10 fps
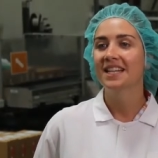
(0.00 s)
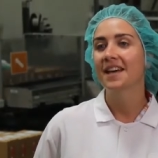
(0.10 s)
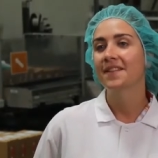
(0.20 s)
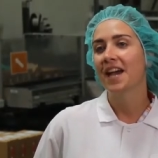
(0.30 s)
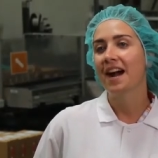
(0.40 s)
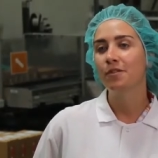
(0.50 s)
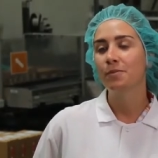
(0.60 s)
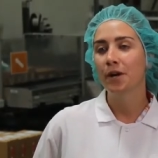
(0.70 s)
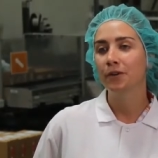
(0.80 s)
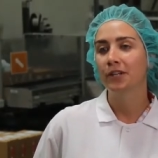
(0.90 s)
is that they have
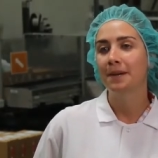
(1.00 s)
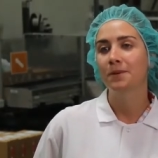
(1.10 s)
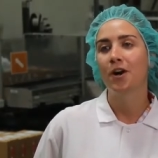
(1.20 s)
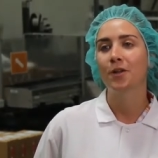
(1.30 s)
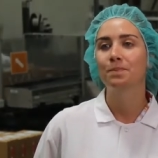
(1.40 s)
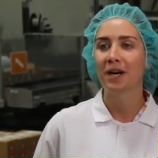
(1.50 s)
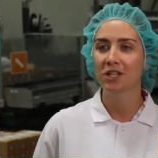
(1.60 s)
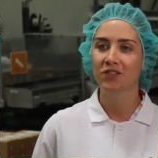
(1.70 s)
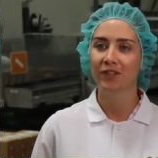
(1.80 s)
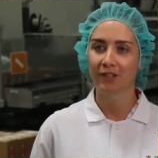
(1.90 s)
a program called
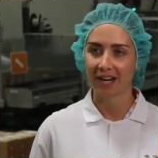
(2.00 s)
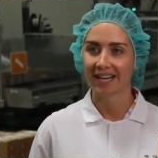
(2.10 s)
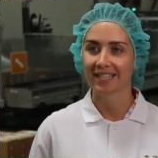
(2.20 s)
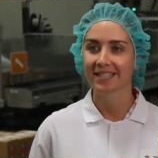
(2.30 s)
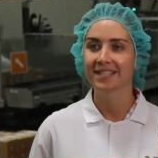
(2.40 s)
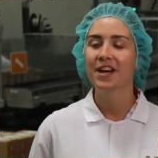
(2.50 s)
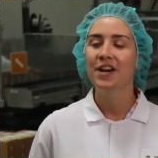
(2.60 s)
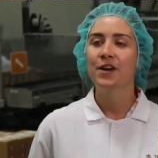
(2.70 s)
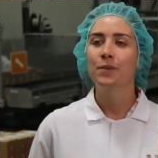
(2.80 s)
Bucks for Grades,